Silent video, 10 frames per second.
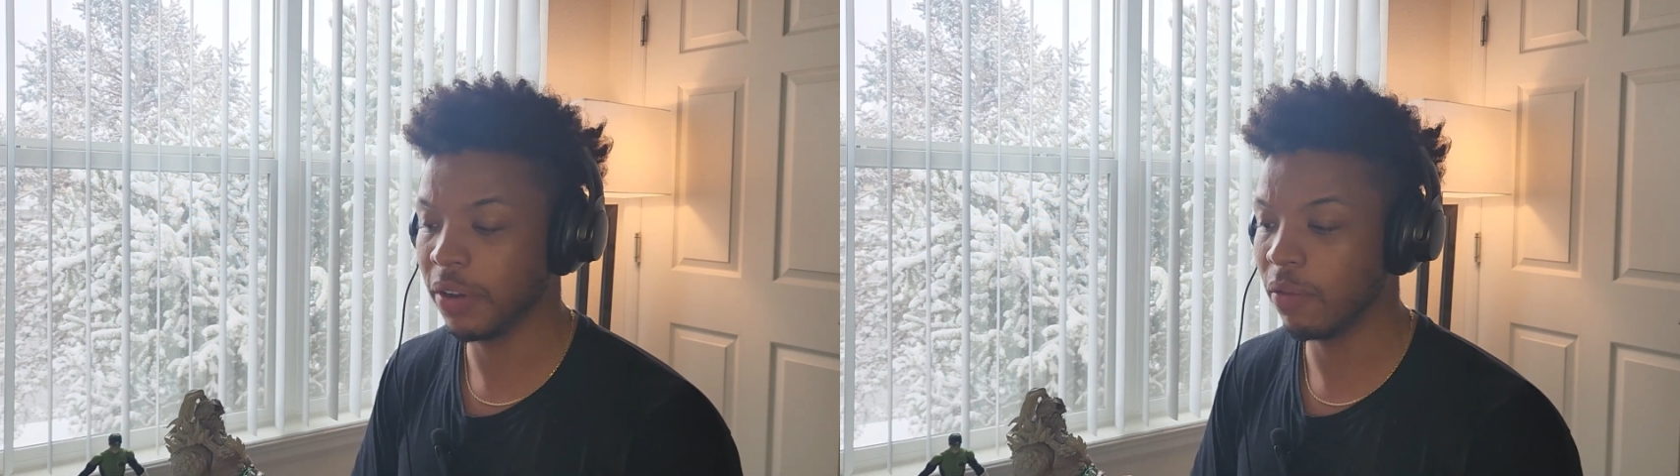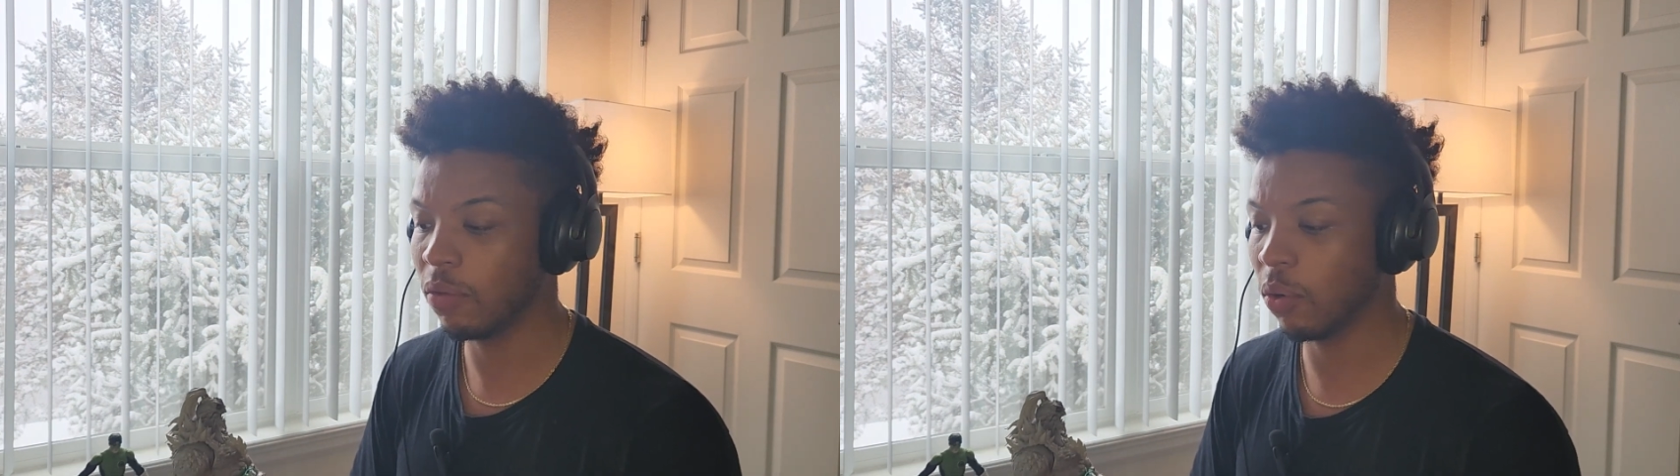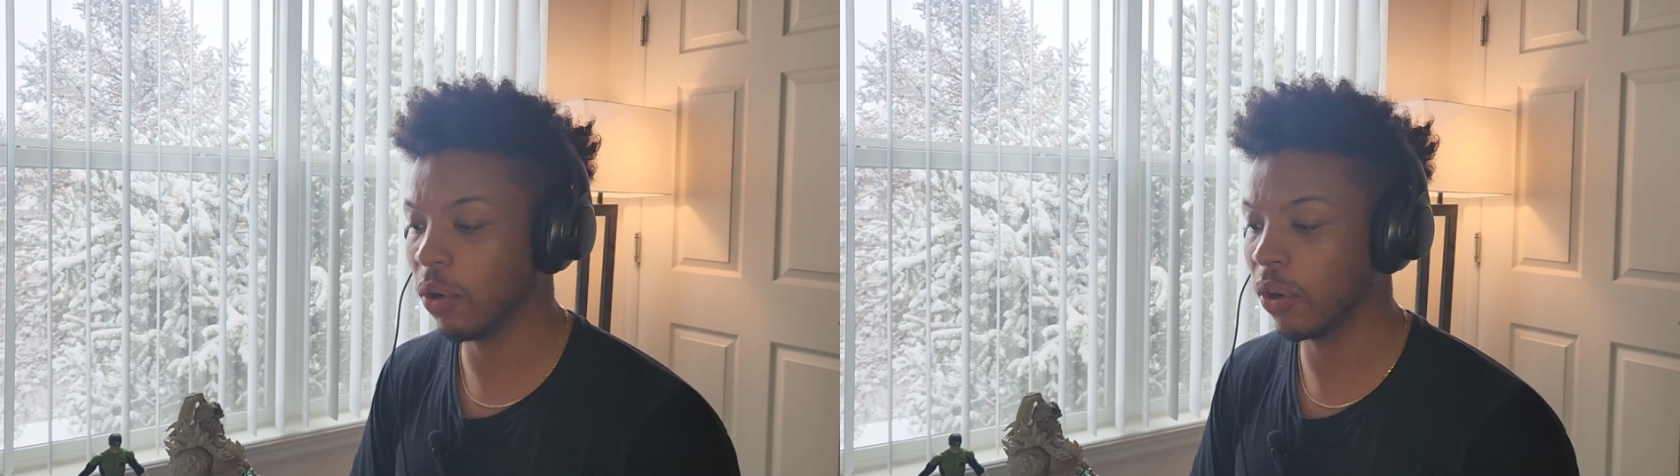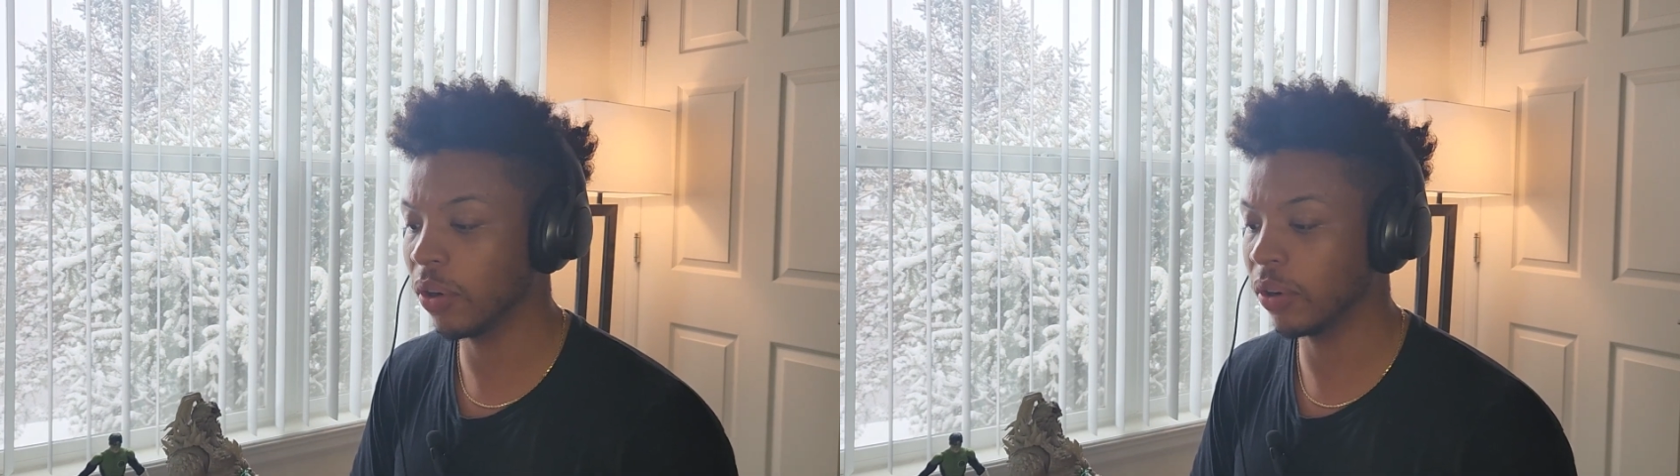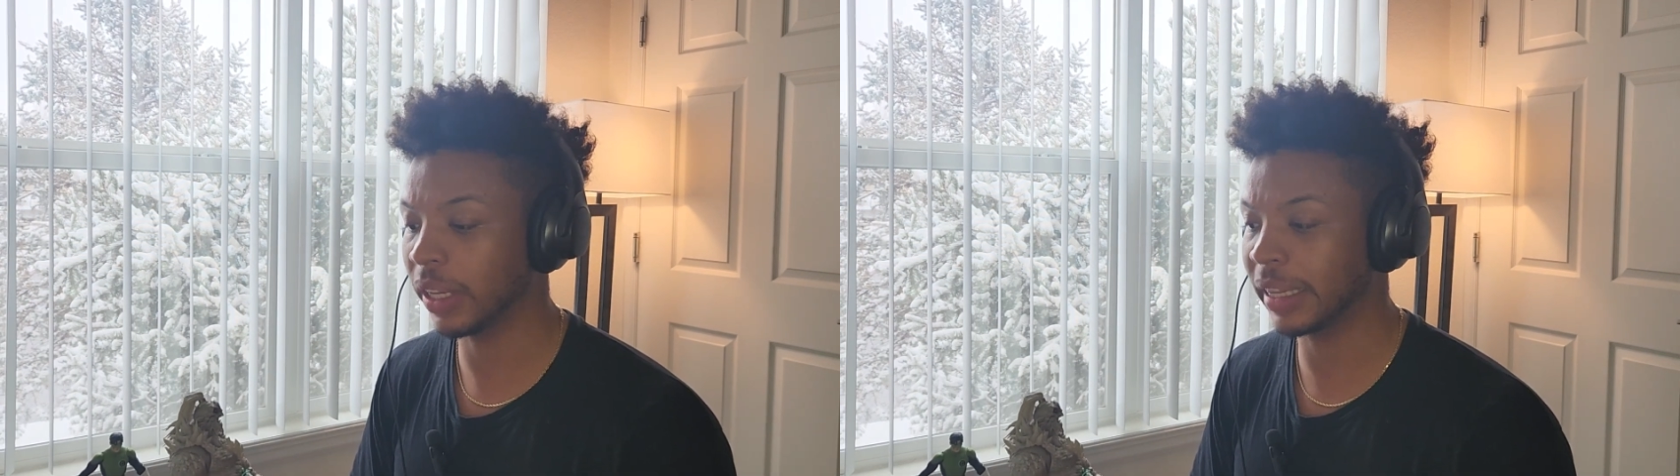
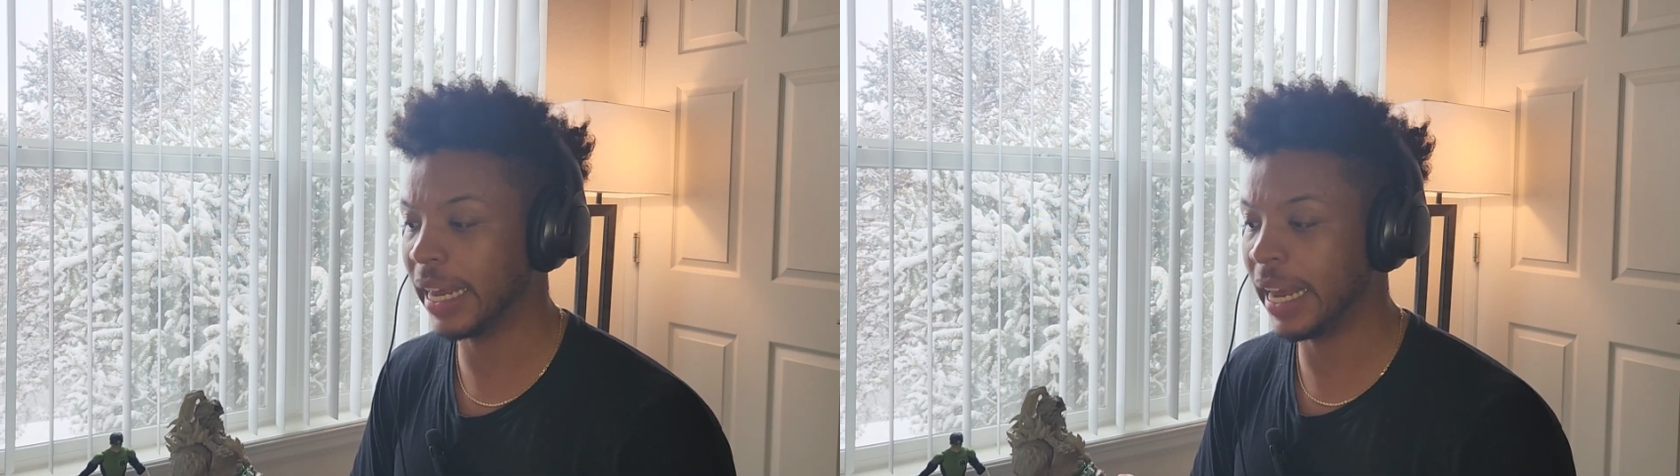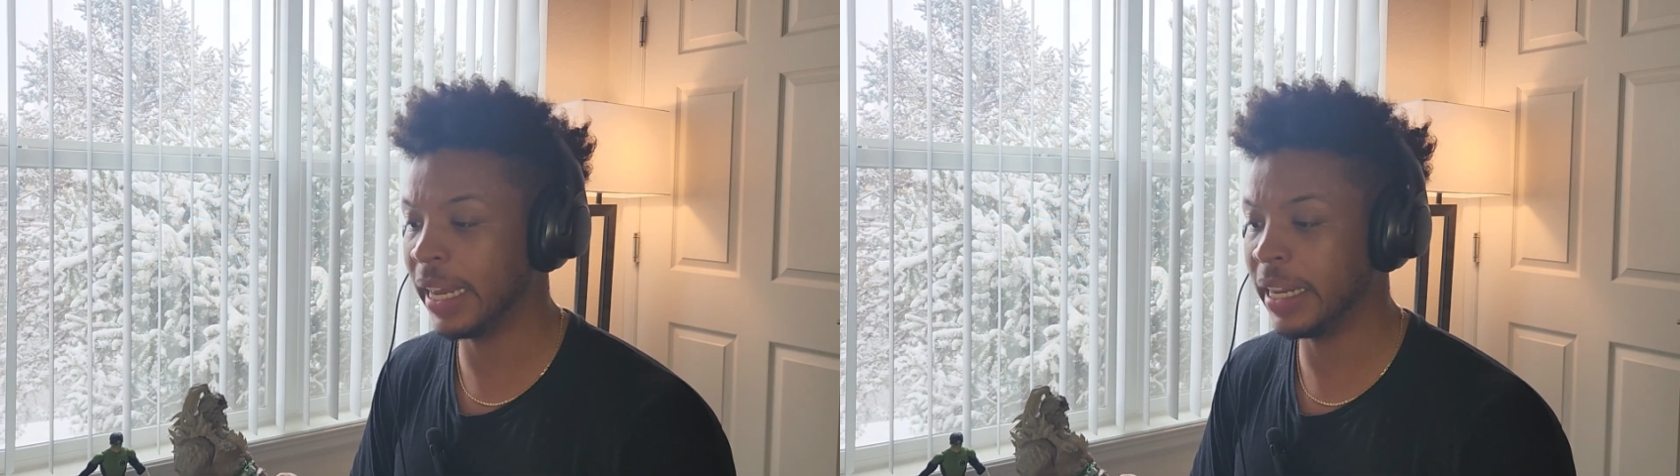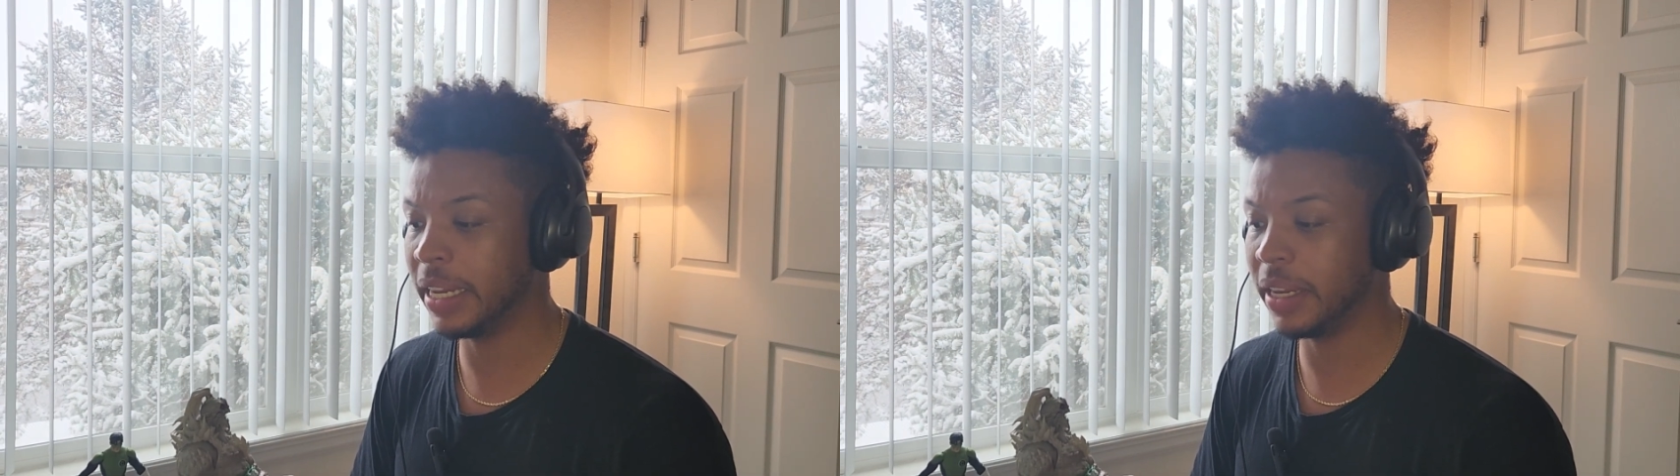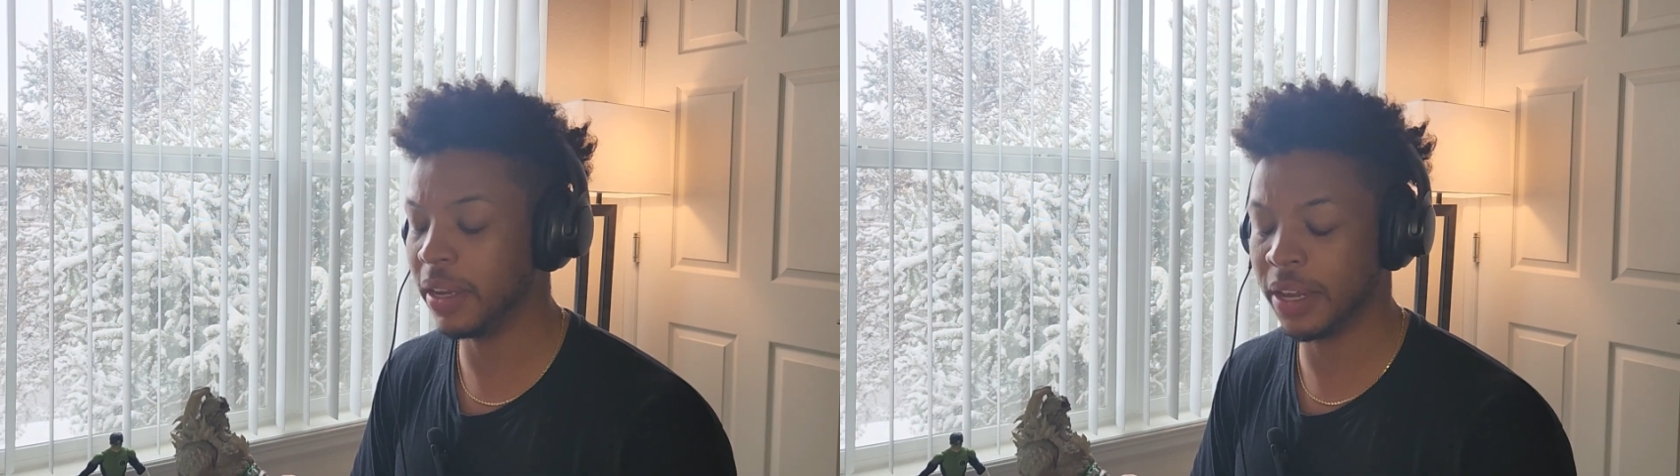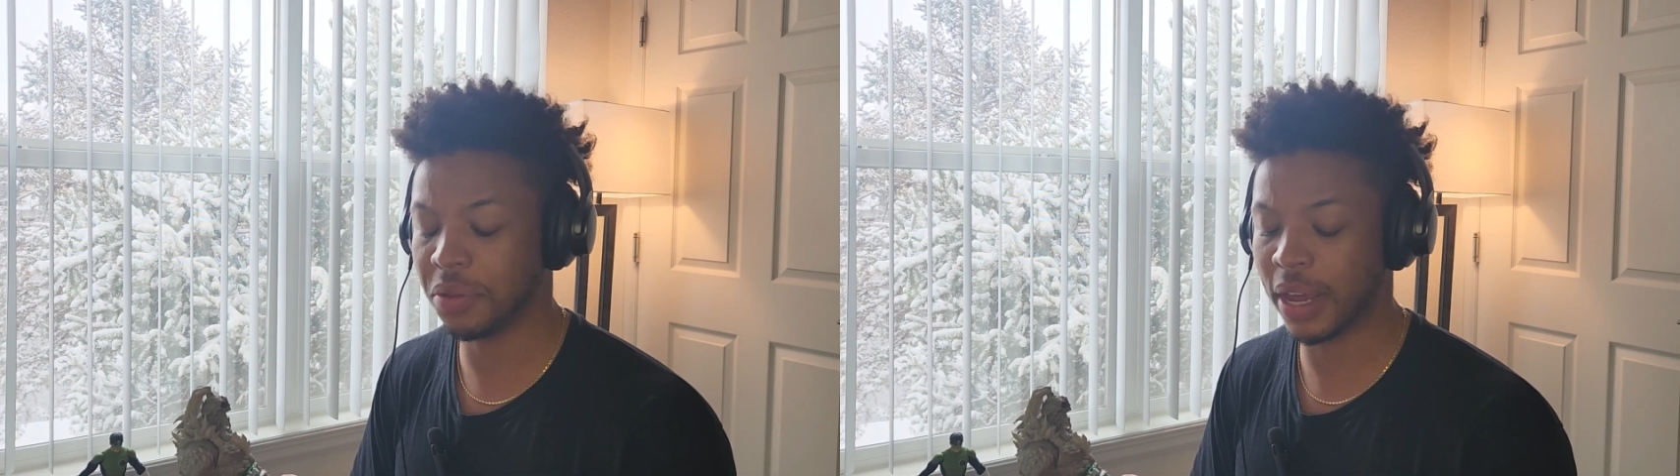for like the
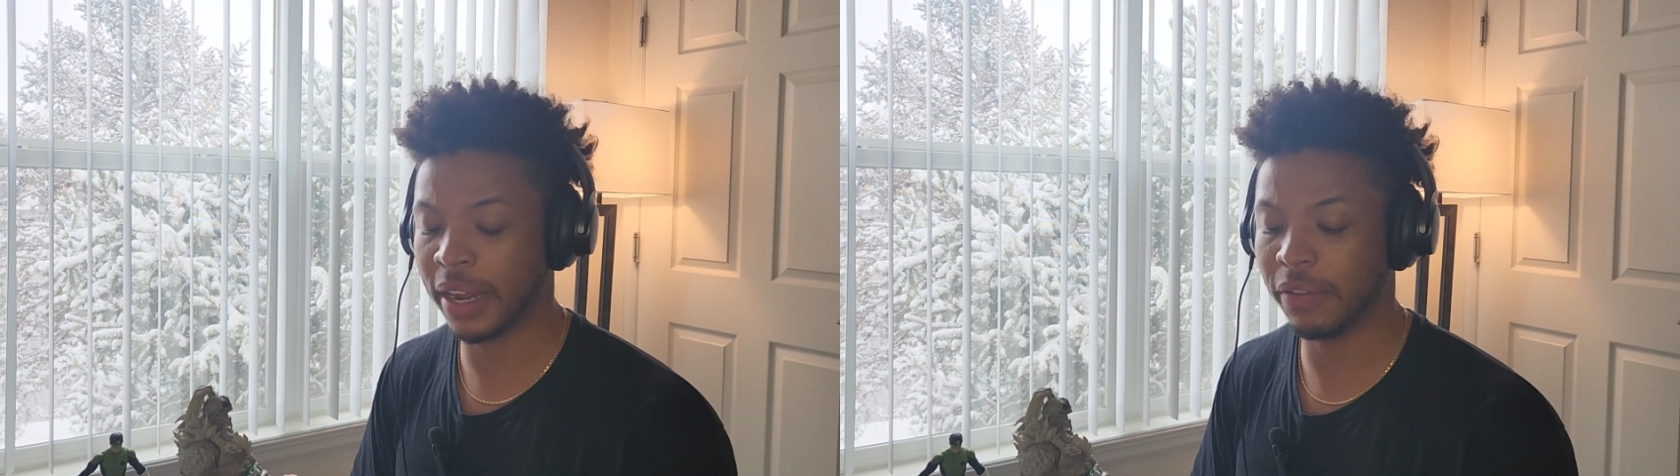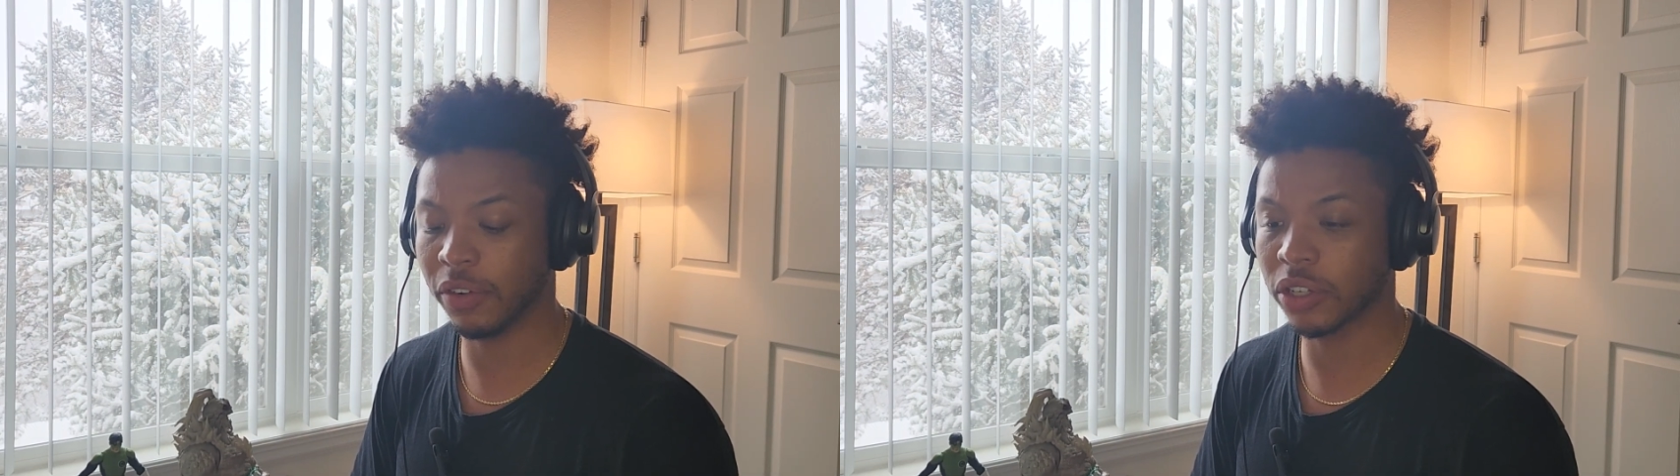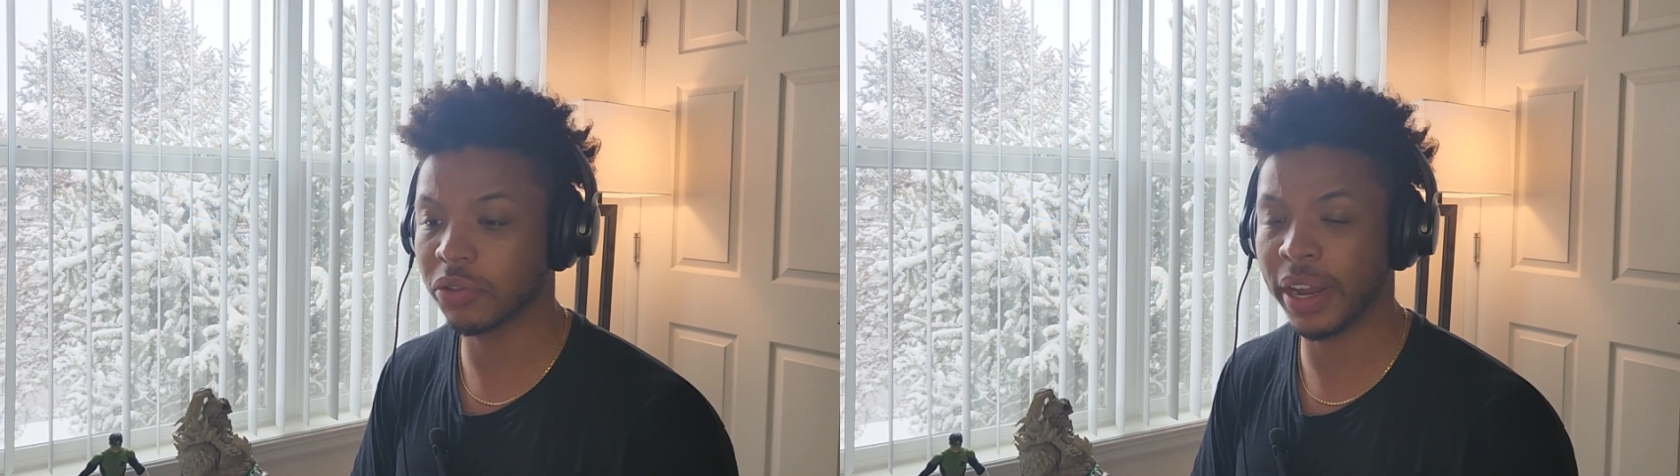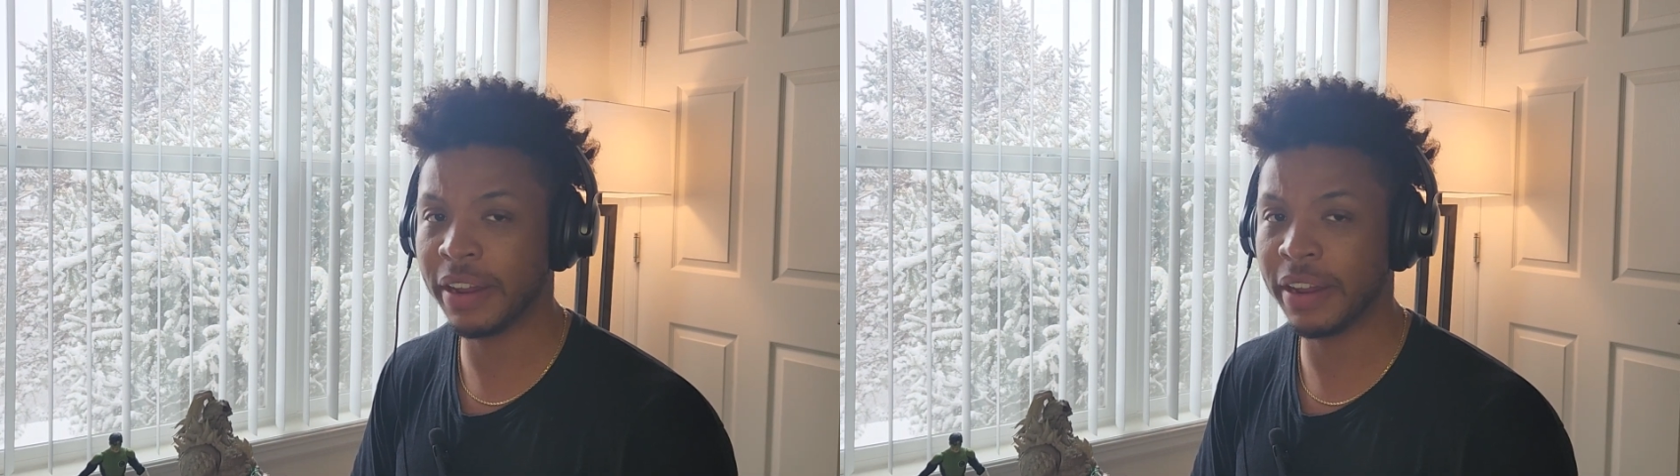80th anniversary,